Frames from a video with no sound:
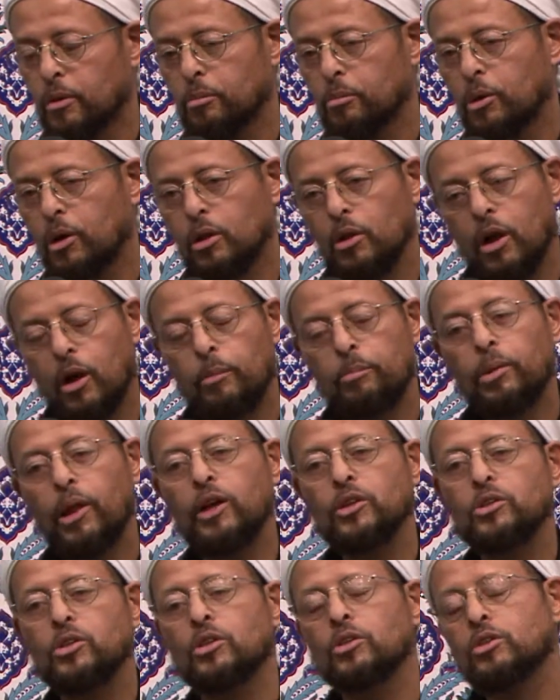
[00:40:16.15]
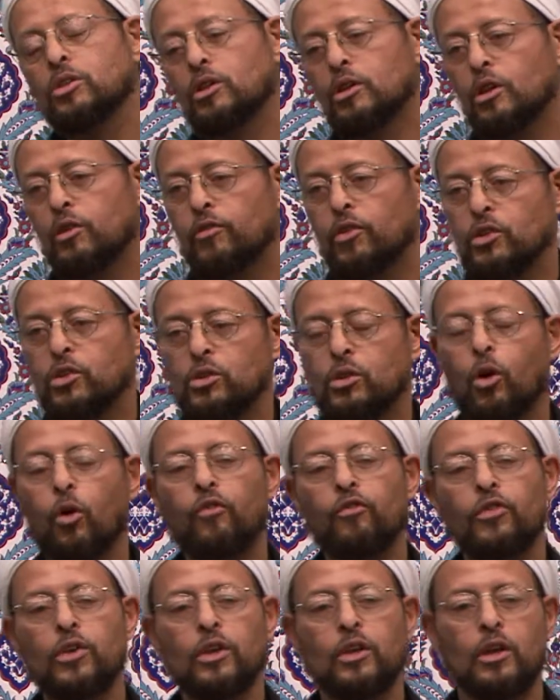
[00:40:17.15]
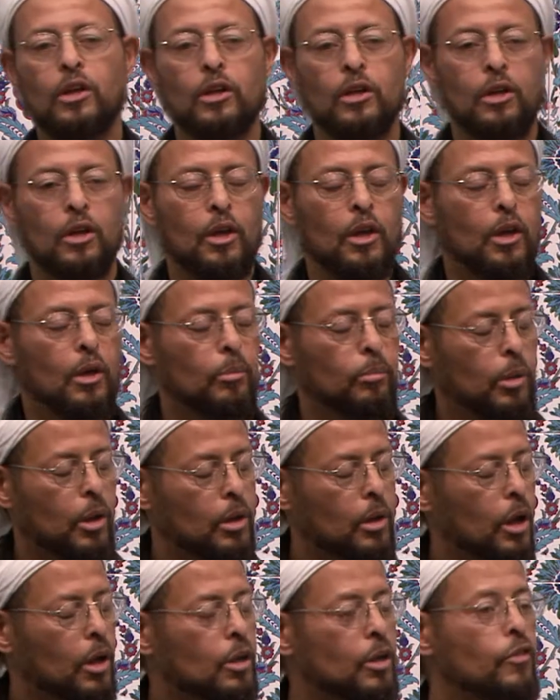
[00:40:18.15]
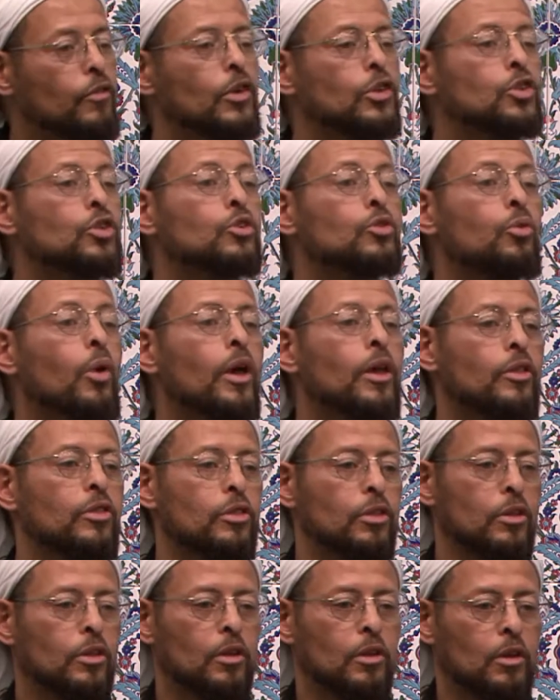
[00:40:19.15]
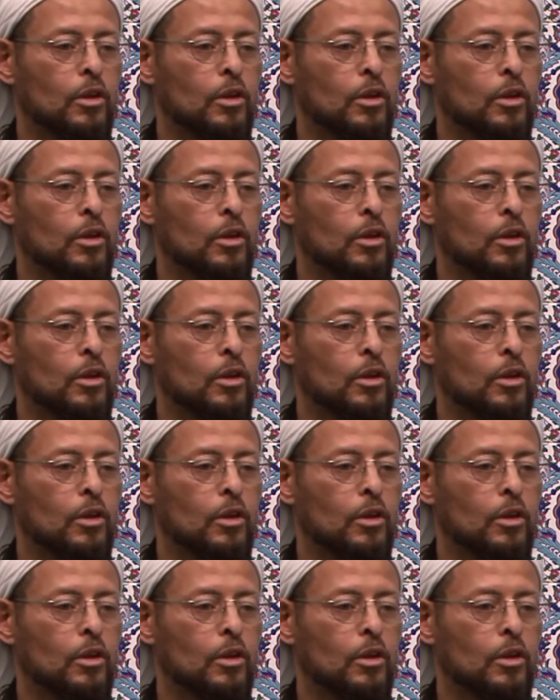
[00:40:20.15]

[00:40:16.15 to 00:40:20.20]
May Allah bless us and give us tawfiq. May Allah give us strength.